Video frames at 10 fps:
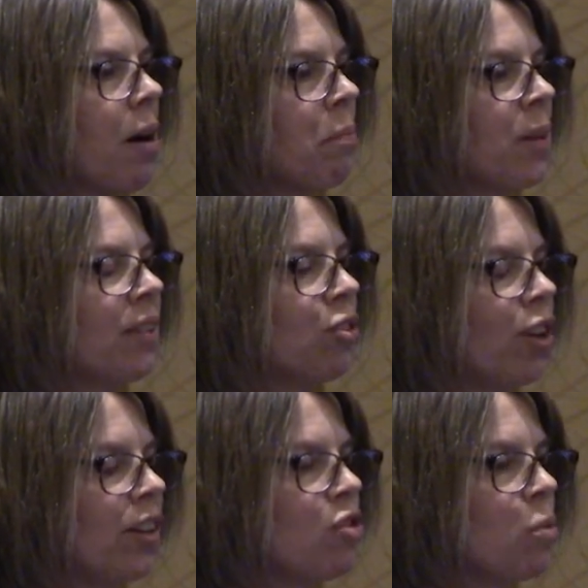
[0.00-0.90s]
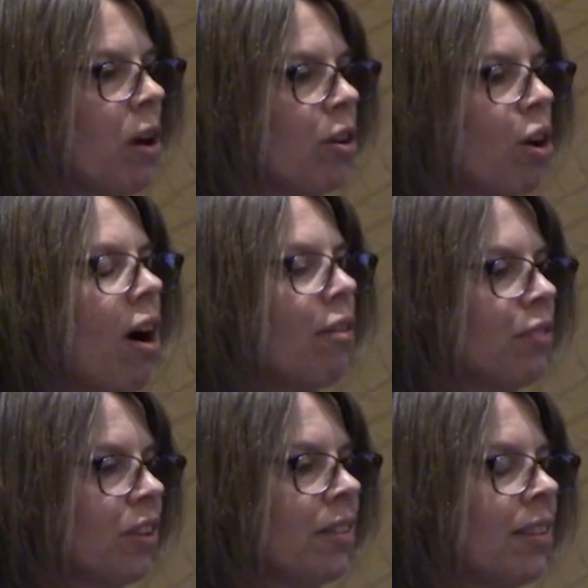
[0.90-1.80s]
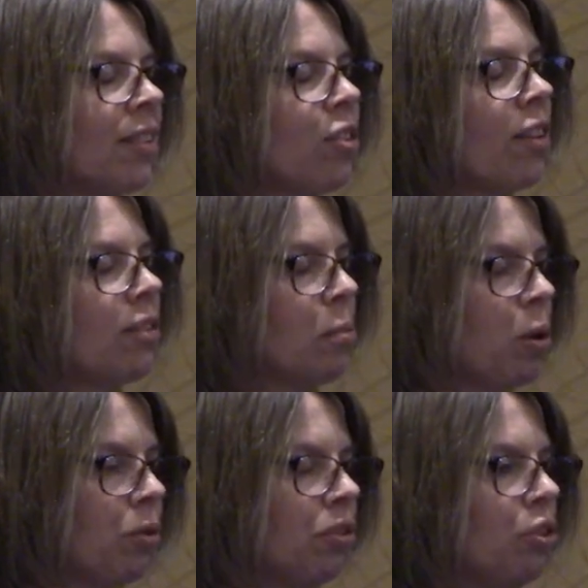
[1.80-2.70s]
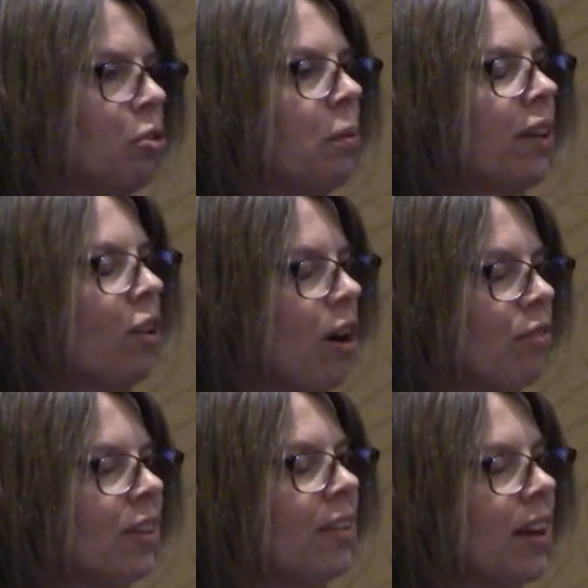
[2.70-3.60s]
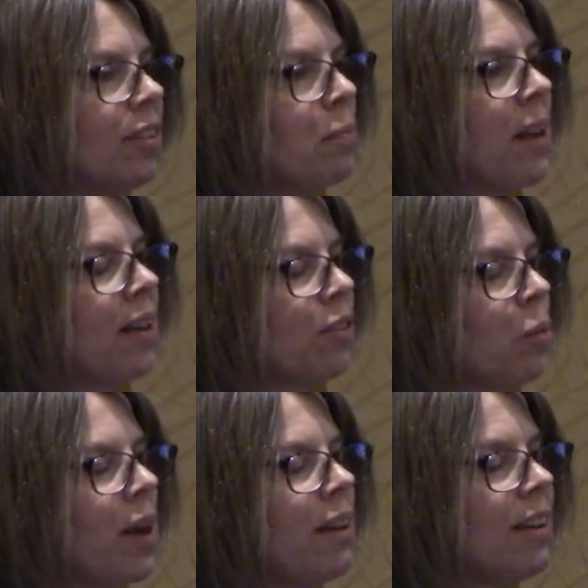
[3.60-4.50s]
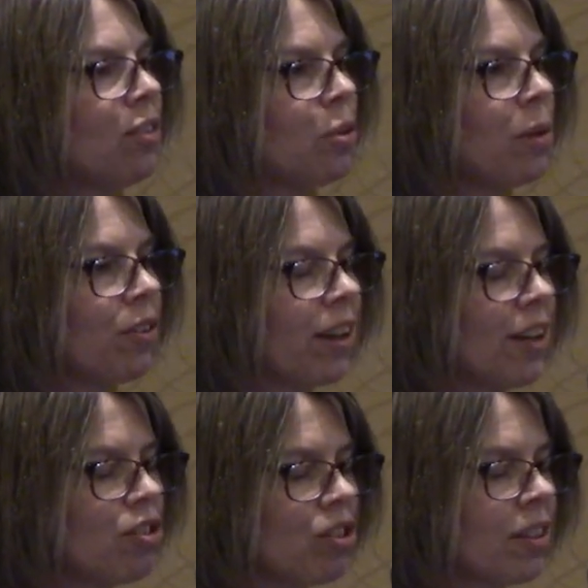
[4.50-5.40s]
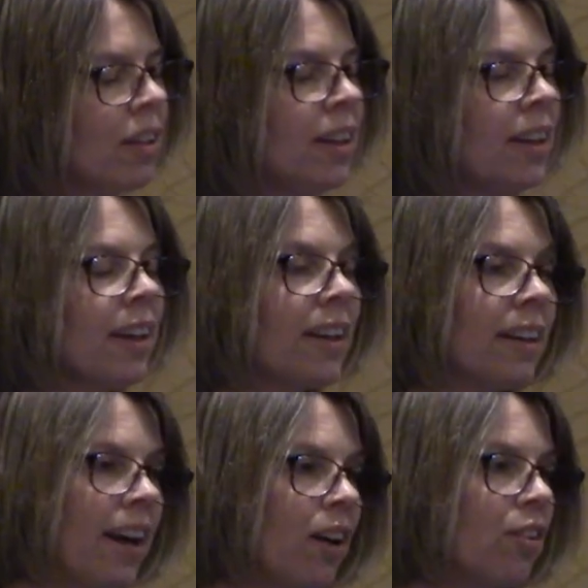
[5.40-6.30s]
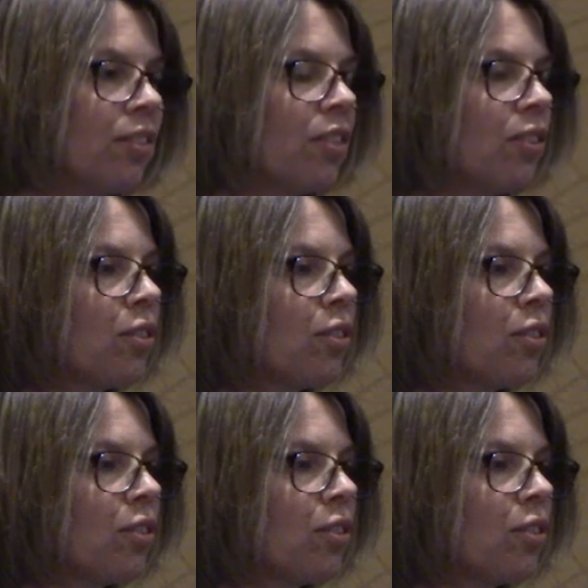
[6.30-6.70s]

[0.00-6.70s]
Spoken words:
because drainage water often, it's not supposed to, but it often does make its way into irrigation canals.